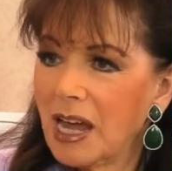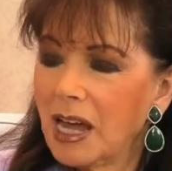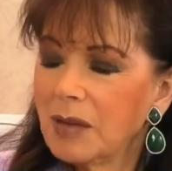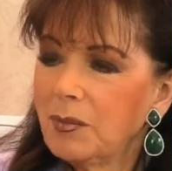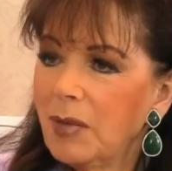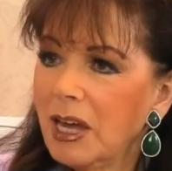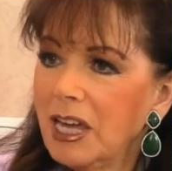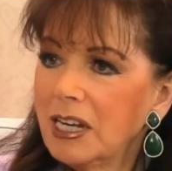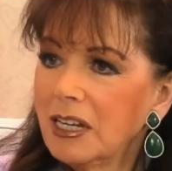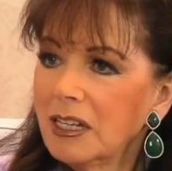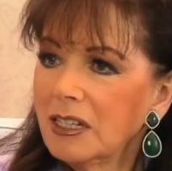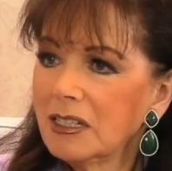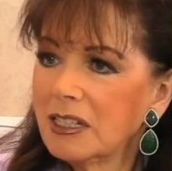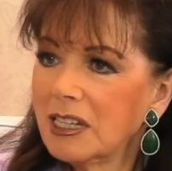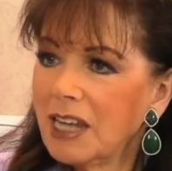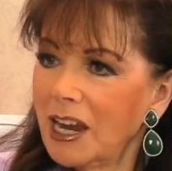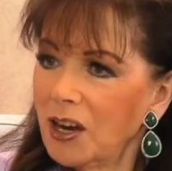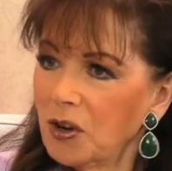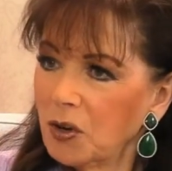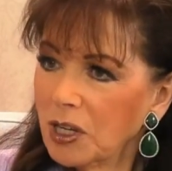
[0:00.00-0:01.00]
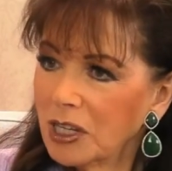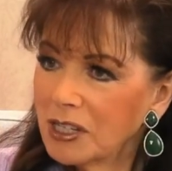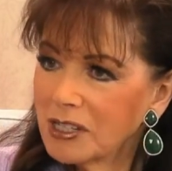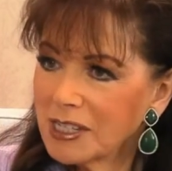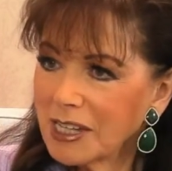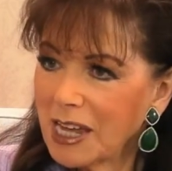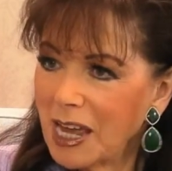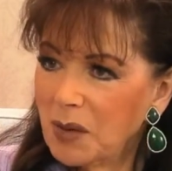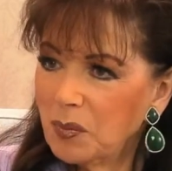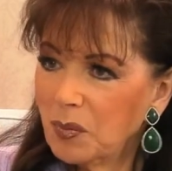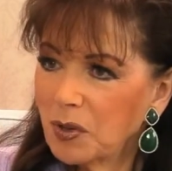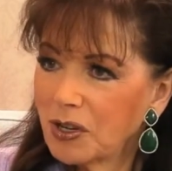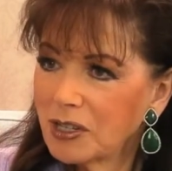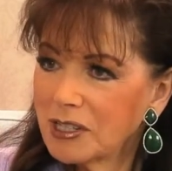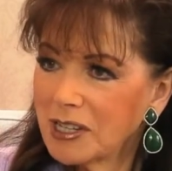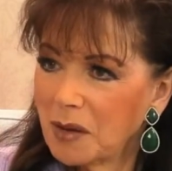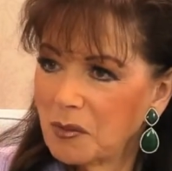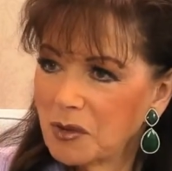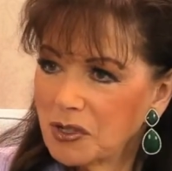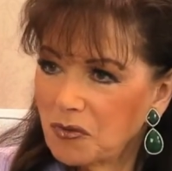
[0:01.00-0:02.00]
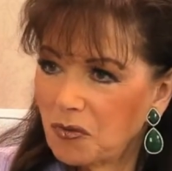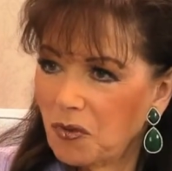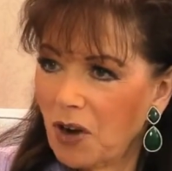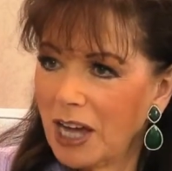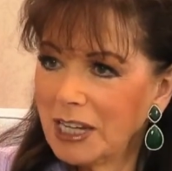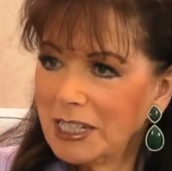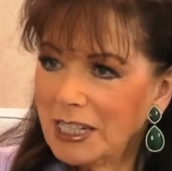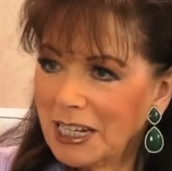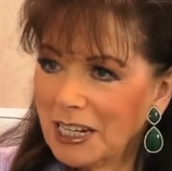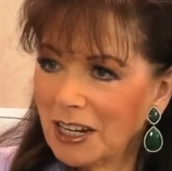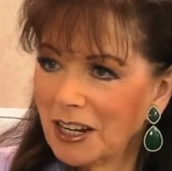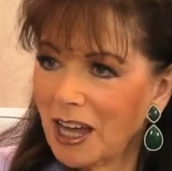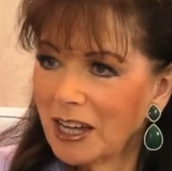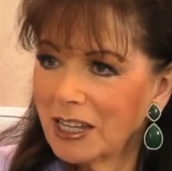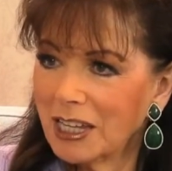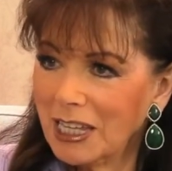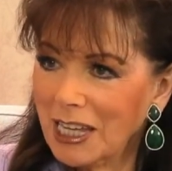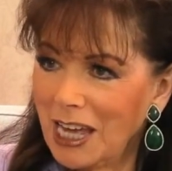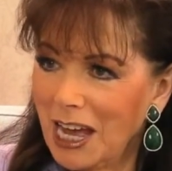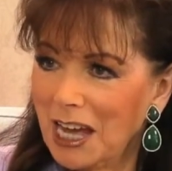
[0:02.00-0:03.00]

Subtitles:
I made a daring escape because I was writing Lucky